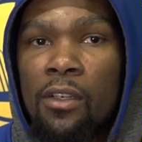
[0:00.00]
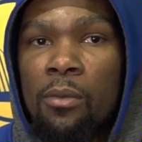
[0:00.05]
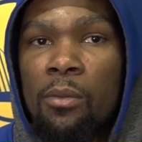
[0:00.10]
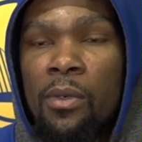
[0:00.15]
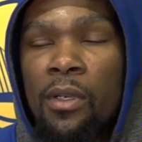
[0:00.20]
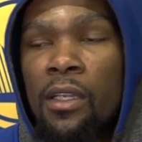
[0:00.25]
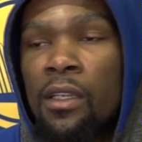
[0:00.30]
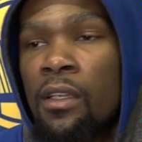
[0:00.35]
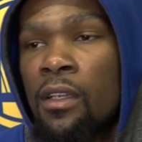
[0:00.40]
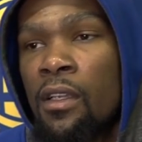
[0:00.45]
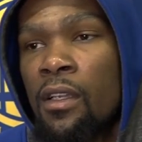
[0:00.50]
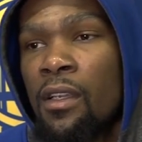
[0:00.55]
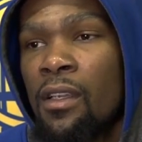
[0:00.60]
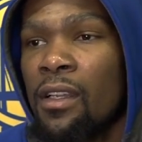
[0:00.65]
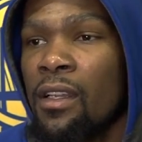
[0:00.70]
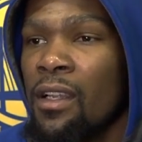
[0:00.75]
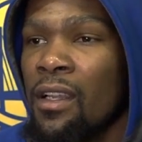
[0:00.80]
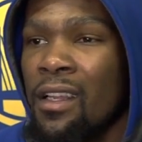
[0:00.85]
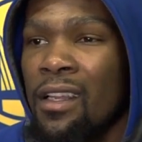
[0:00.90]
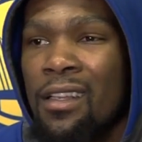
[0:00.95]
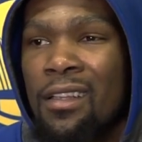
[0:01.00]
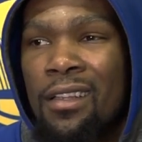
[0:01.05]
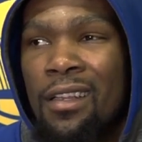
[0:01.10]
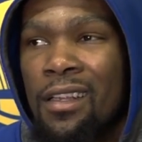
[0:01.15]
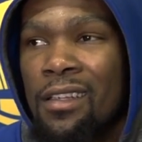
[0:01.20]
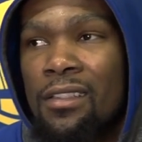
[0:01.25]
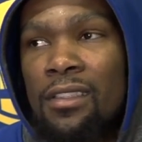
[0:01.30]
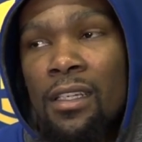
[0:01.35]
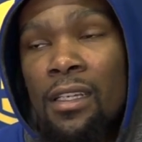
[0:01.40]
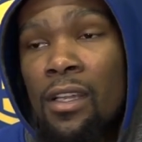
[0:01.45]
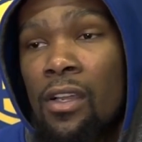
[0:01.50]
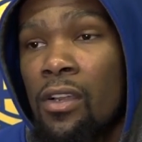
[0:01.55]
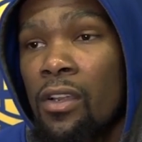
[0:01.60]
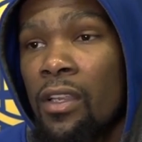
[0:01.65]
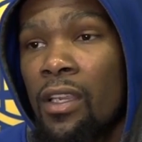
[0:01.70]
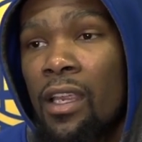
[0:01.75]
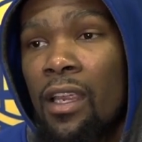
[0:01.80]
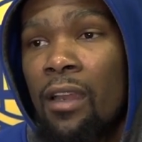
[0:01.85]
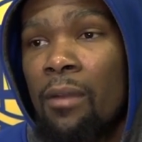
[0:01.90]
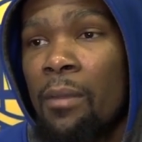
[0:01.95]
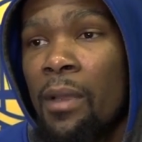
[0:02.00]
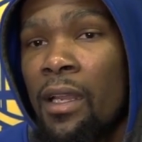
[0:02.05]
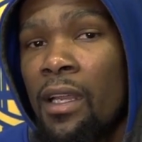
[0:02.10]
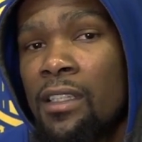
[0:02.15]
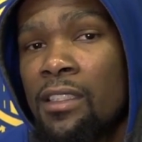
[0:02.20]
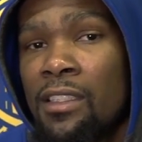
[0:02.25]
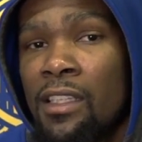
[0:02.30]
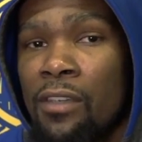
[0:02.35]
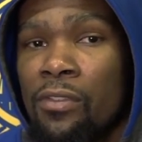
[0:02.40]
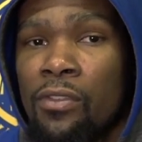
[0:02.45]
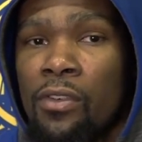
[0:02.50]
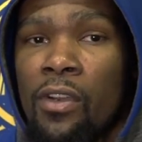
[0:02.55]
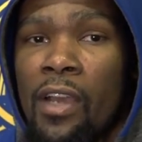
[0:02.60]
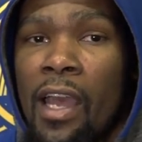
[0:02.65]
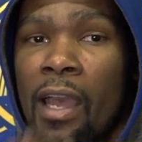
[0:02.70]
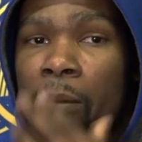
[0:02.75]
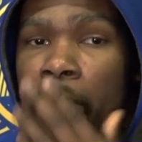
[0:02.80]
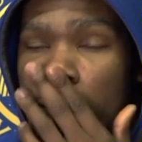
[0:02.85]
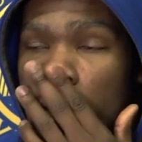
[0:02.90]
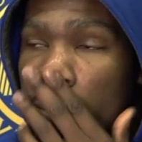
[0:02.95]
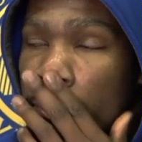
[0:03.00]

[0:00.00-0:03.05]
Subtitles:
But it's a long year, man. That stuff's gonna happen.